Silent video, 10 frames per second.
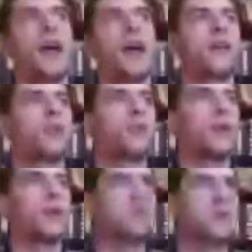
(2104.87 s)
and
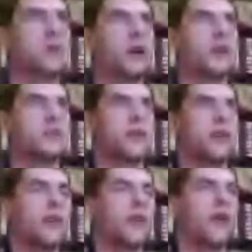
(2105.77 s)
Western
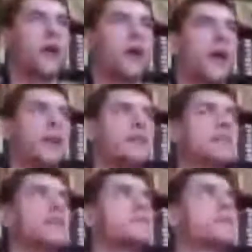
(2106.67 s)
philosophy. And it
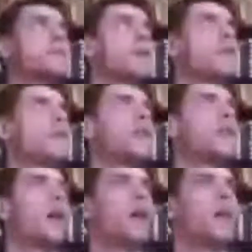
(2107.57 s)
seems to be
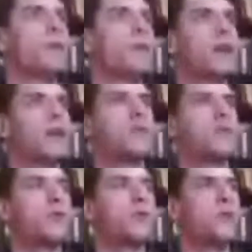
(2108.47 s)
related
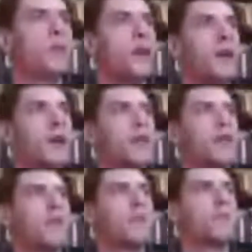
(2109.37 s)
to
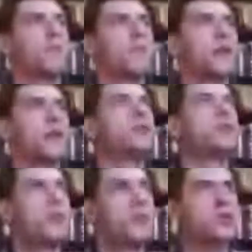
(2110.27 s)

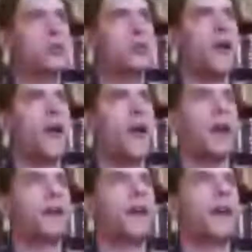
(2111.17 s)
introversion
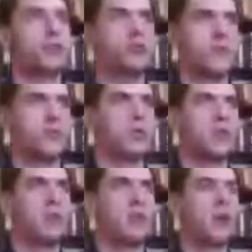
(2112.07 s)
and
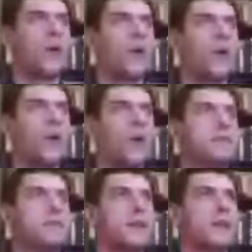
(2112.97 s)
extroversion.
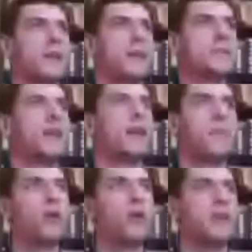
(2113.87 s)
Whereas it's in
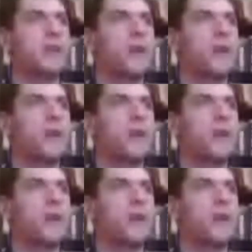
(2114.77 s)
most like